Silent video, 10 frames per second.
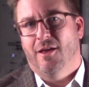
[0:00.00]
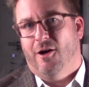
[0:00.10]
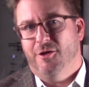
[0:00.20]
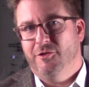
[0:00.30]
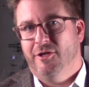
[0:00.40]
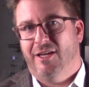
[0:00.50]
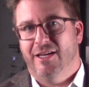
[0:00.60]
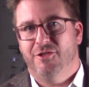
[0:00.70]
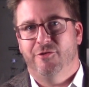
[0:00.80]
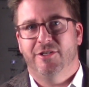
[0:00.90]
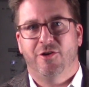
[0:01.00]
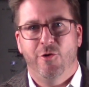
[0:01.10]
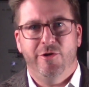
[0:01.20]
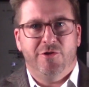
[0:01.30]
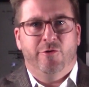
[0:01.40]
Also, an issue is
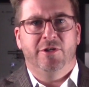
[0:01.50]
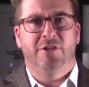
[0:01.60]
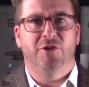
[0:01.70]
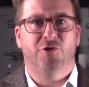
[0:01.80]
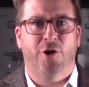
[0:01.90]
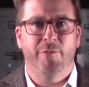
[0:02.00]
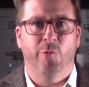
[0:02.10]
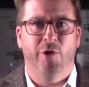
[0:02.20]
who is going to determine